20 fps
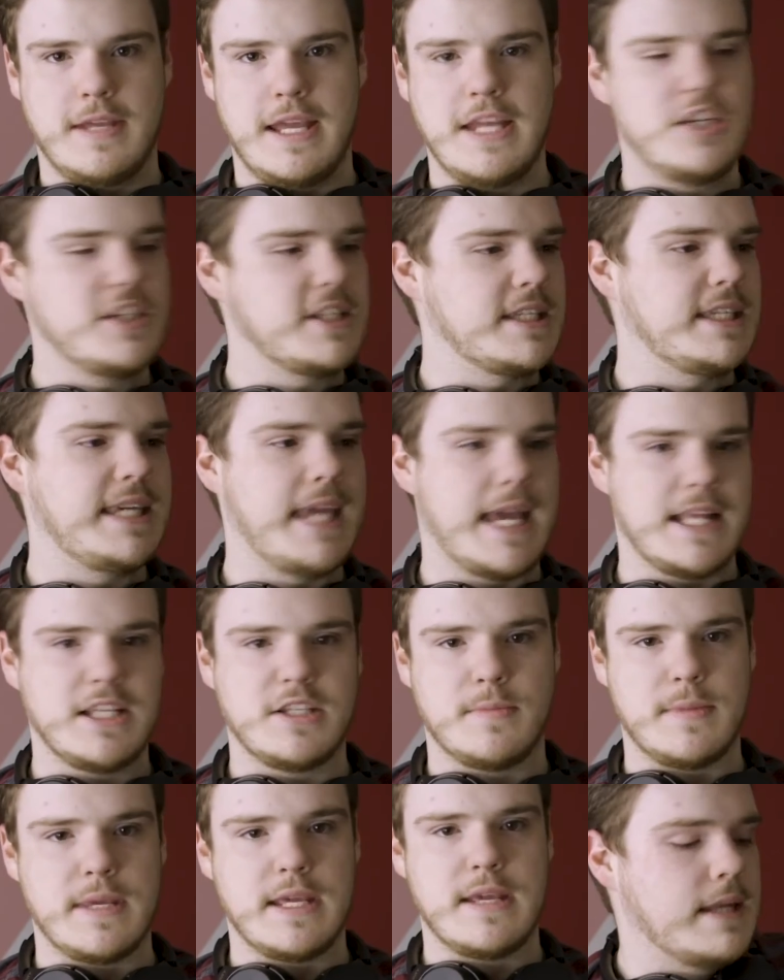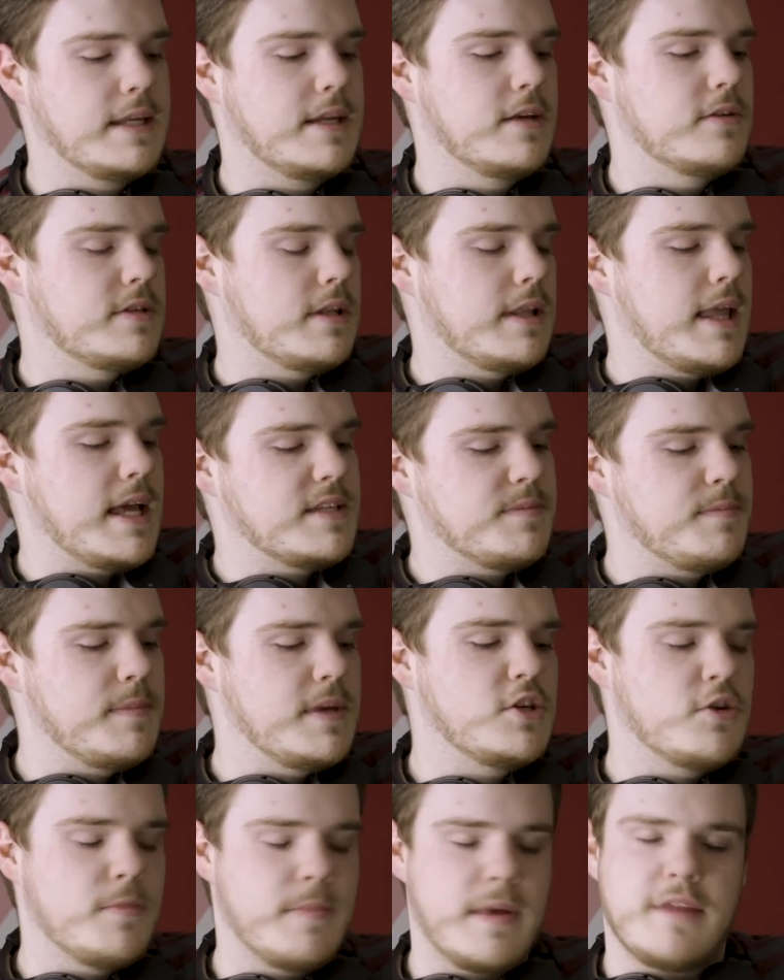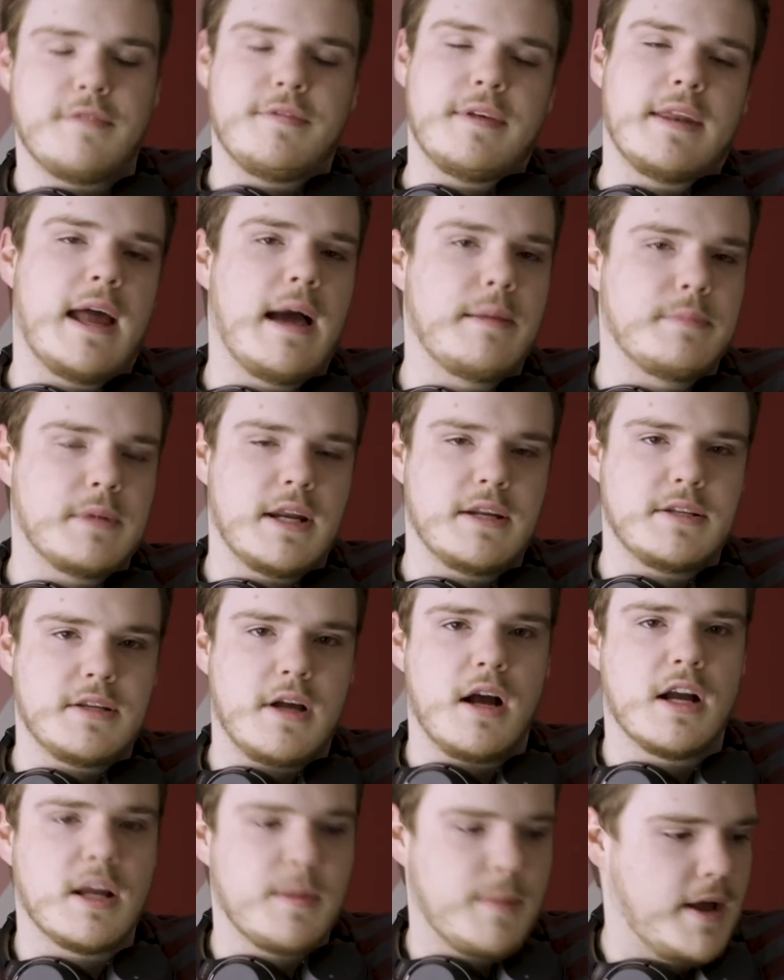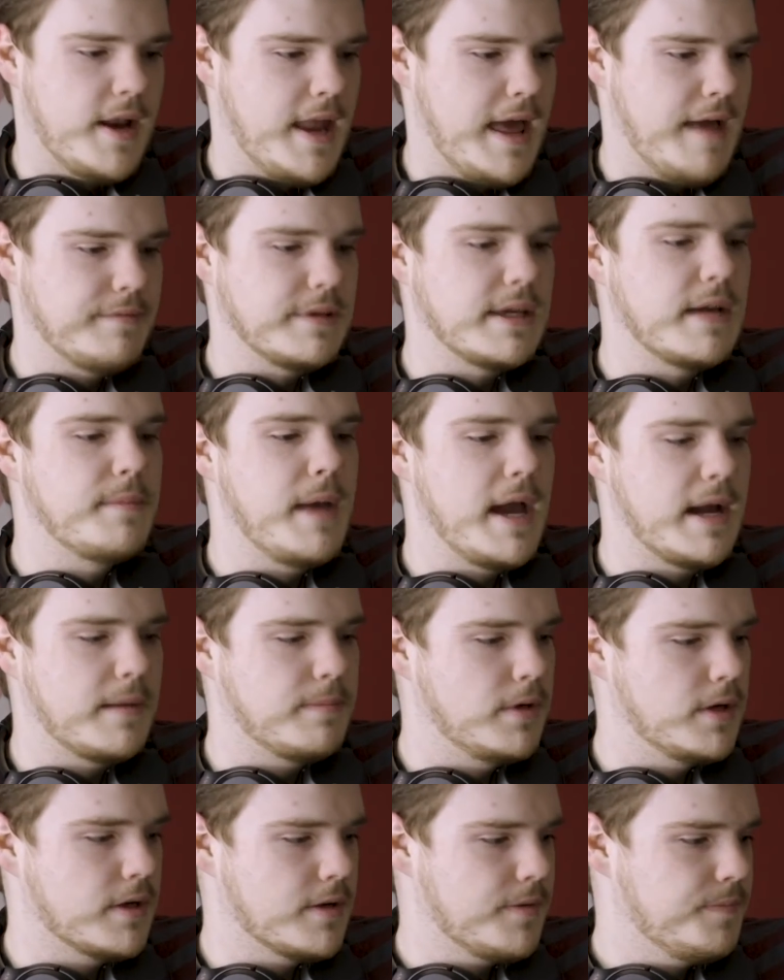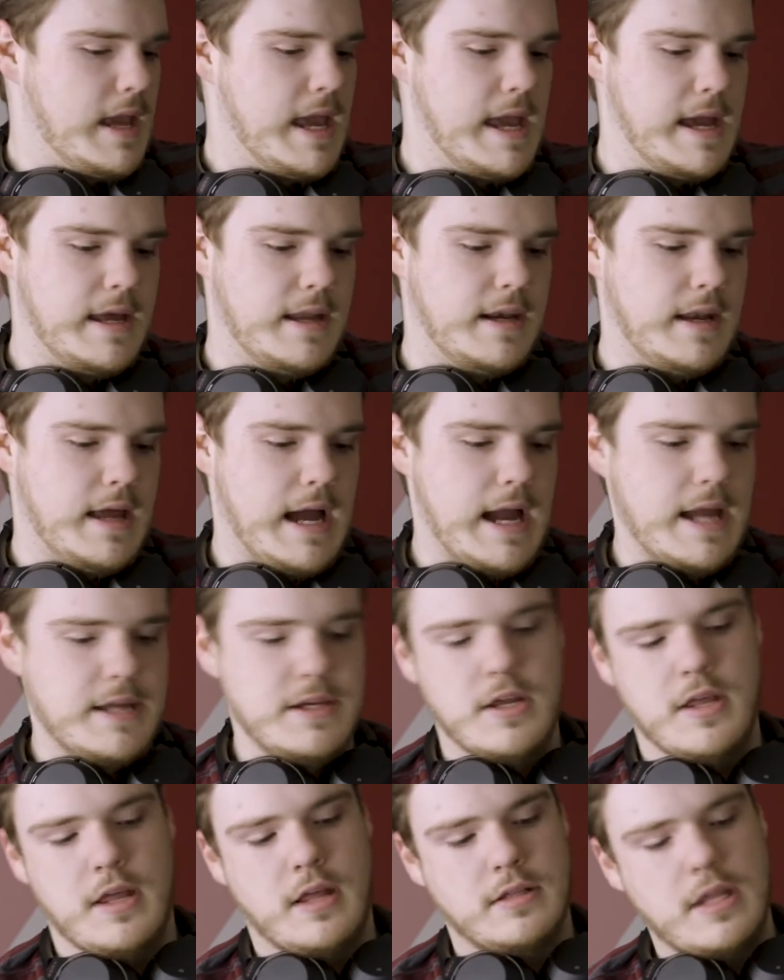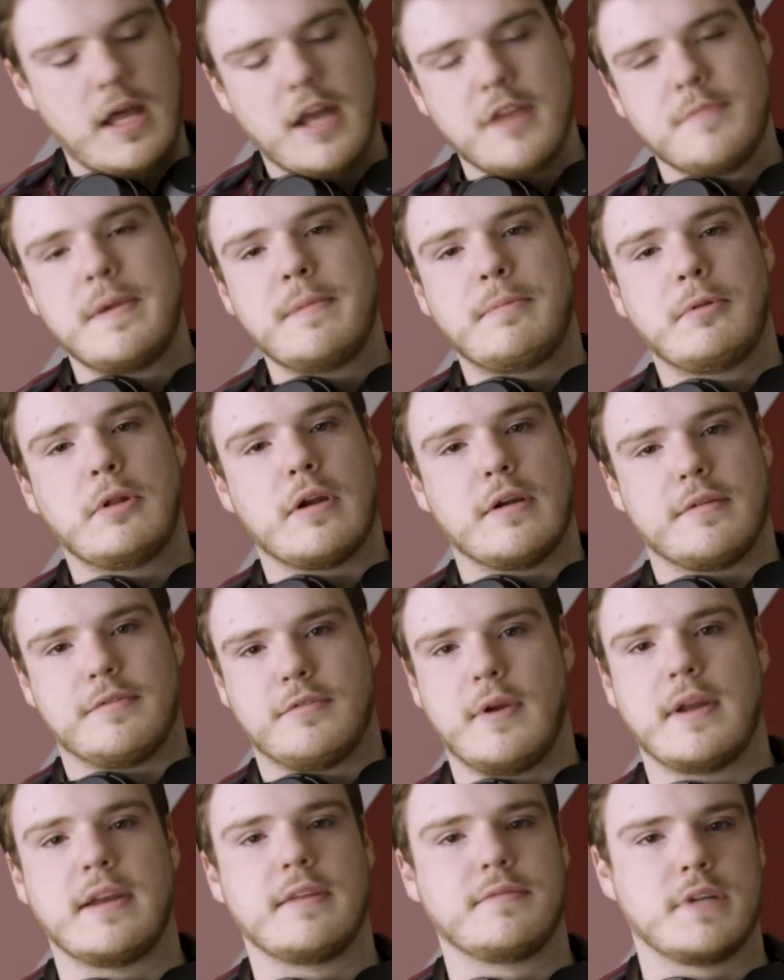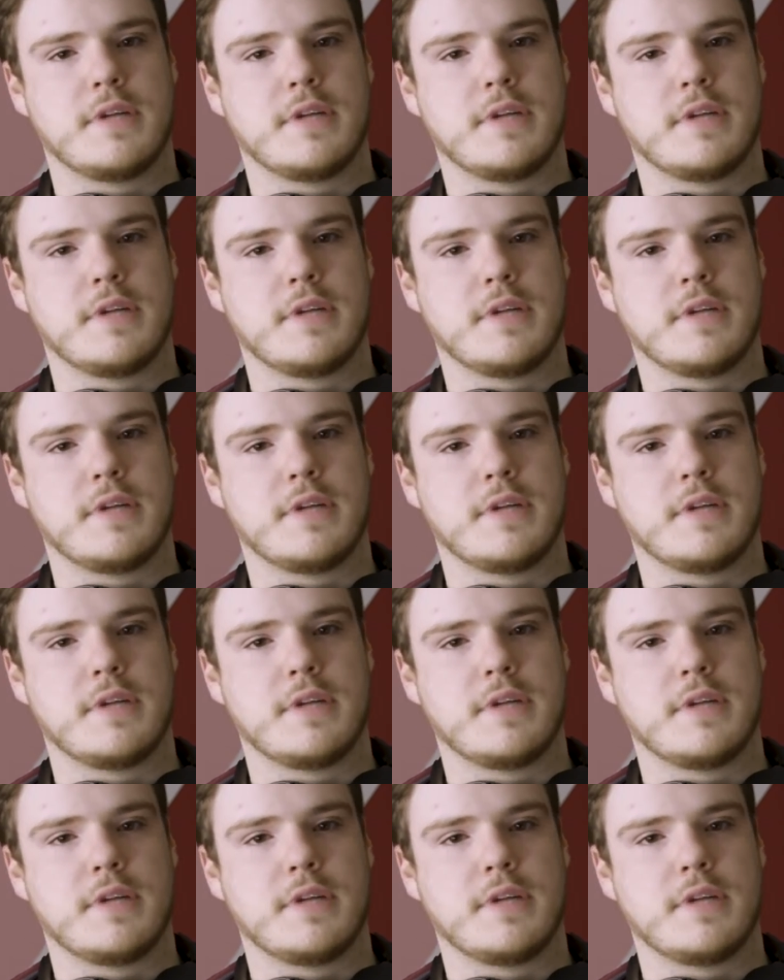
It just gets me. And here's the last major benefit I'm going to talk about having a MacBook. And a lot of people are afraid of